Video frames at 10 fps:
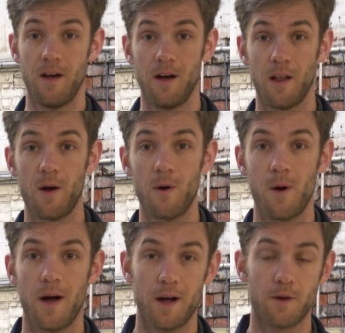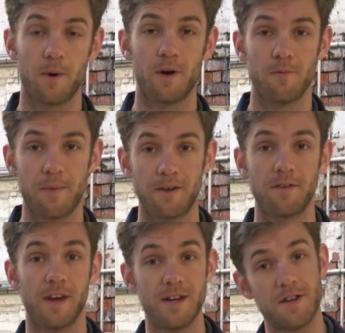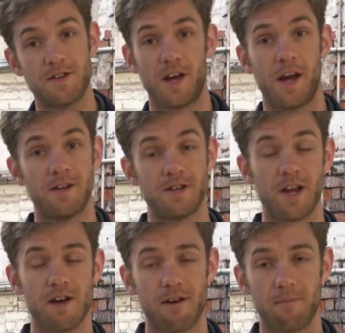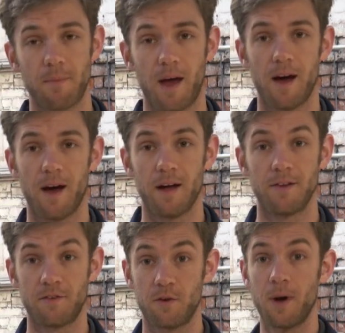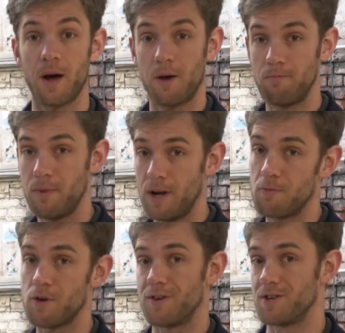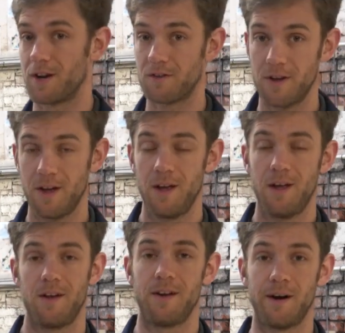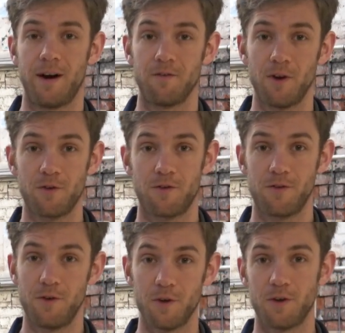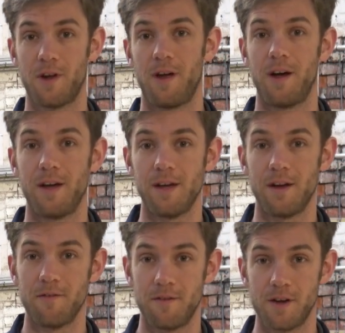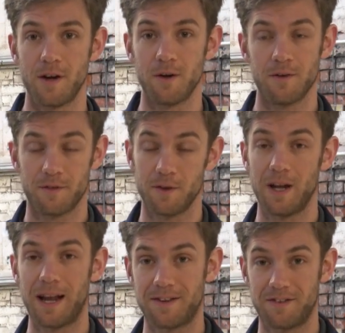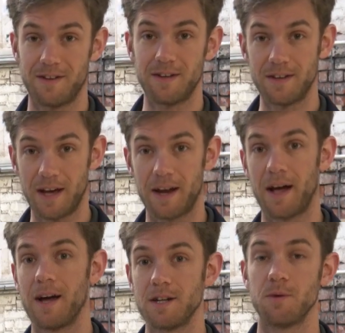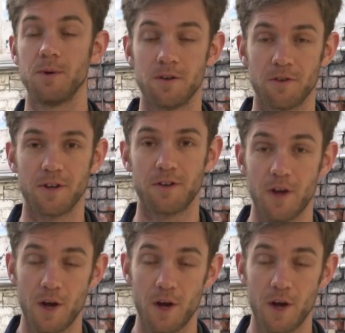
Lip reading: Hello and welcome back to KGC Engineering and to our mini project. Now, I've not done a video for the last day that I actually worked on this